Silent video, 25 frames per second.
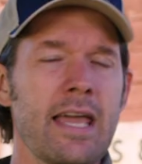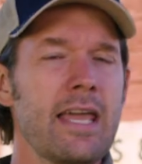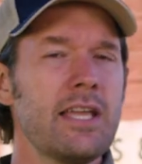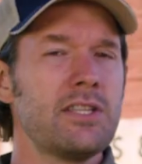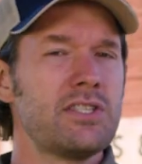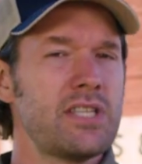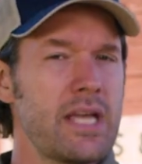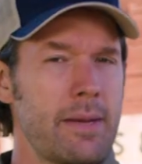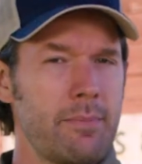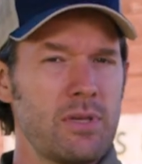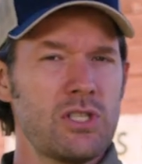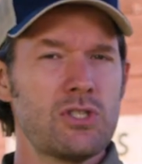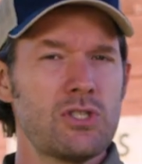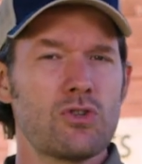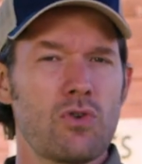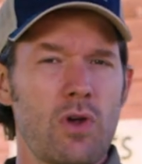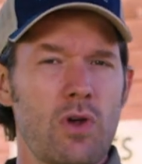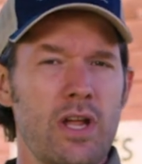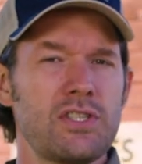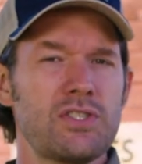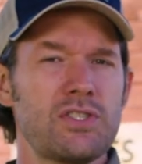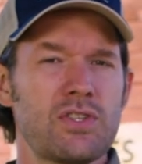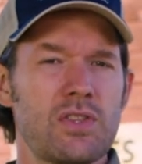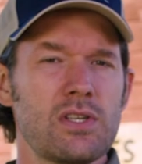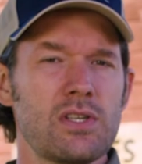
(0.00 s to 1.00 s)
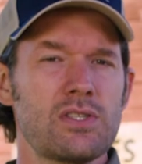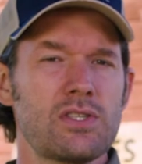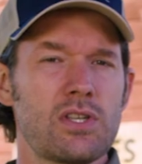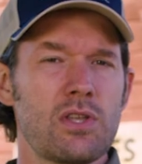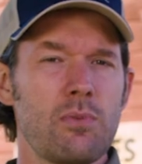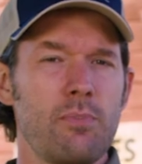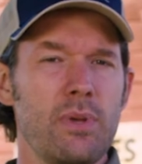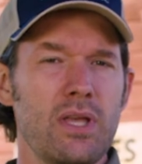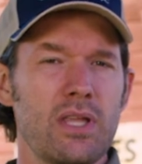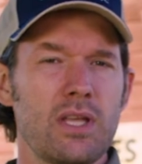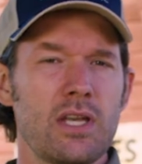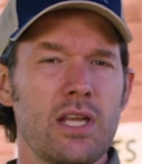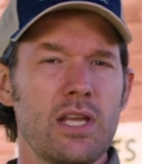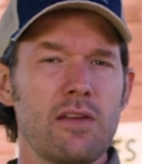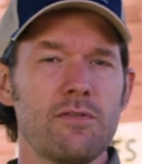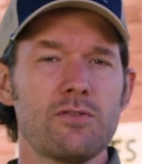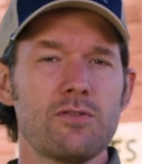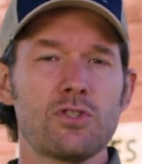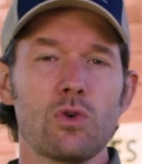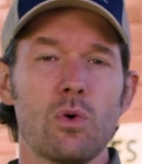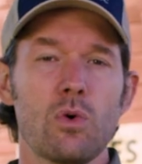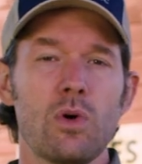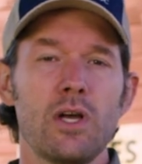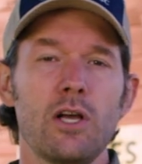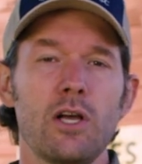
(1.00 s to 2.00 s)
It demonstrates the stability of
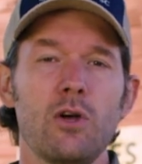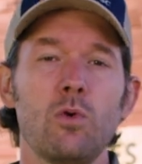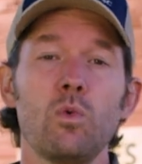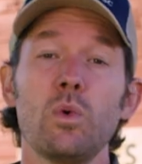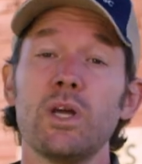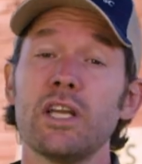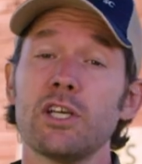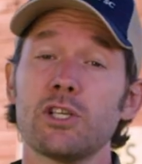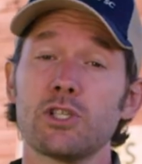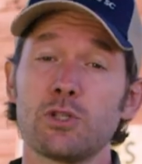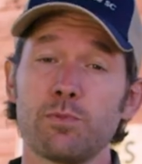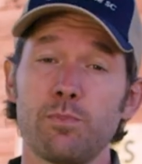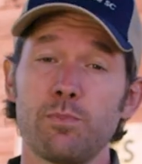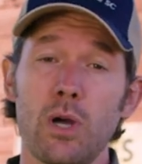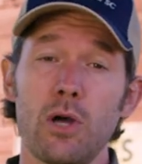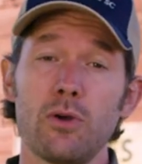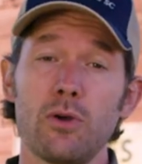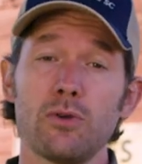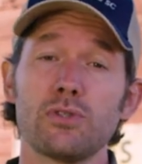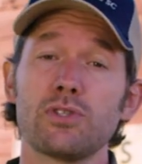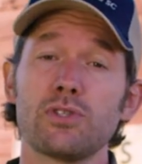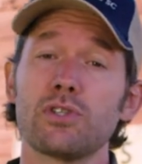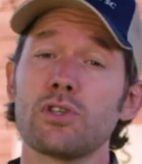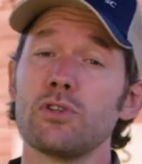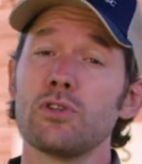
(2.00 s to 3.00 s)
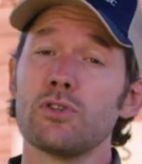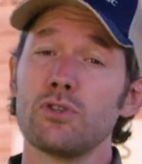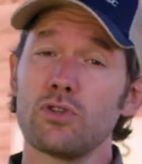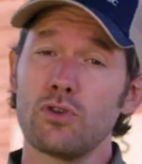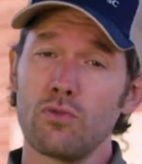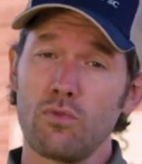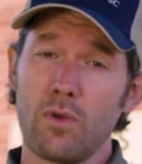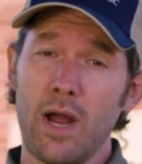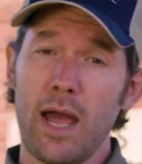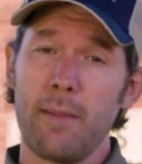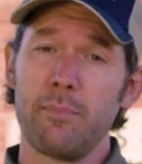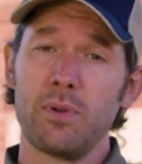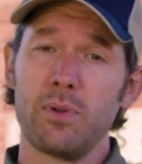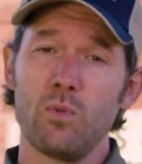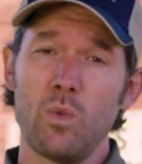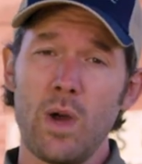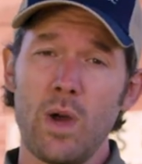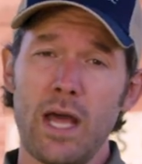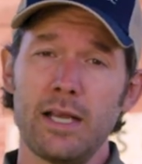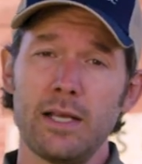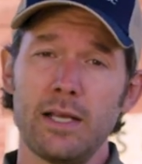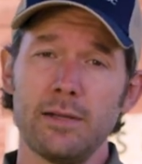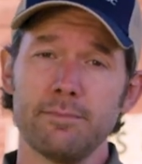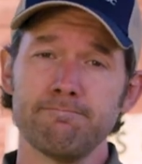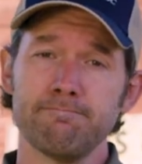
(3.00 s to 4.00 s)
soil when exposed to rapid
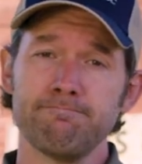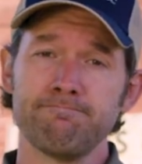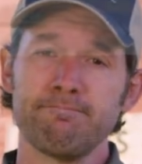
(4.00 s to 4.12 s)
wetting.